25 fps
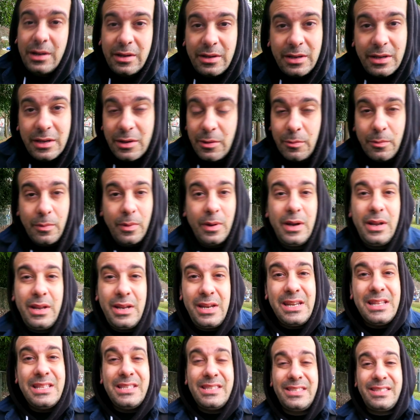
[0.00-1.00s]
a what
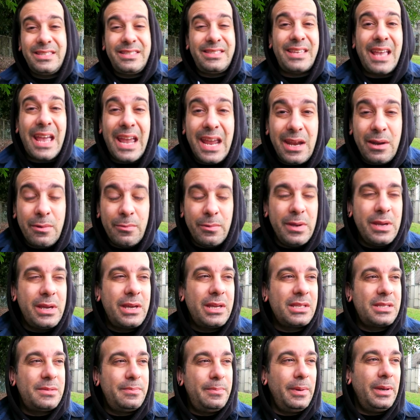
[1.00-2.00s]
an insane week
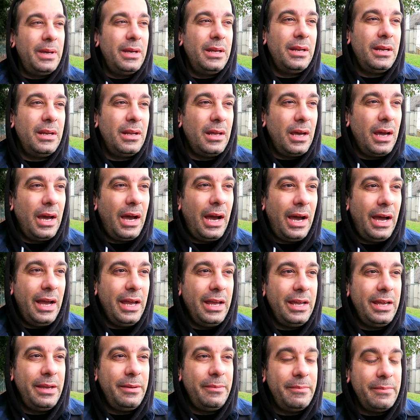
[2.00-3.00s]
it's been. I
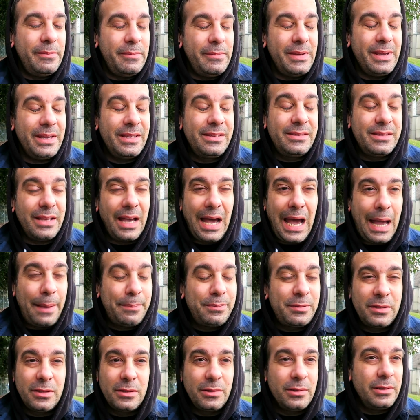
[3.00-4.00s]
am ex
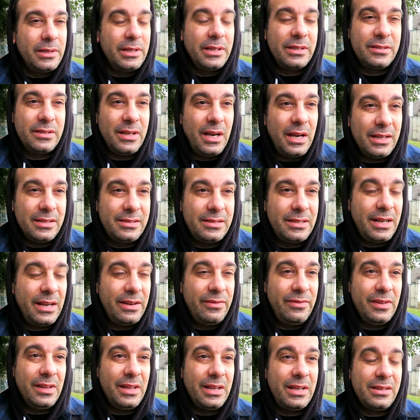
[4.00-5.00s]
absolutely exhausted.
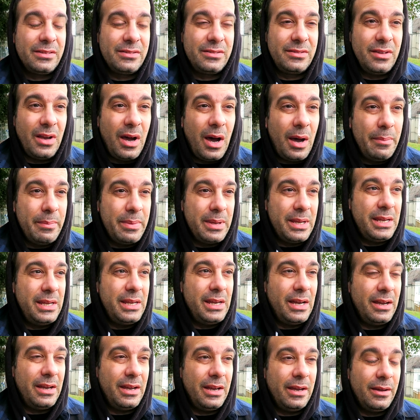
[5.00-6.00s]
I feel like a
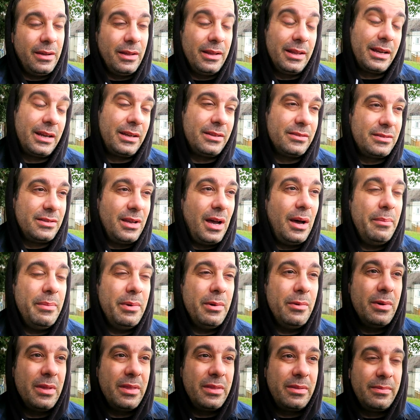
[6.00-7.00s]
zombie, like a zombie
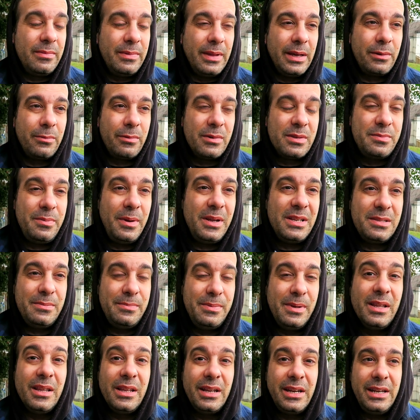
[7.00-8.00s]
with like
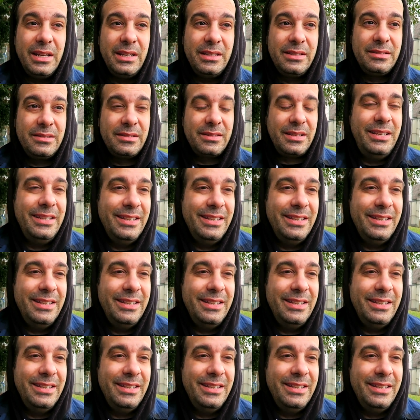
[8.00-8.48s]
responsibilities.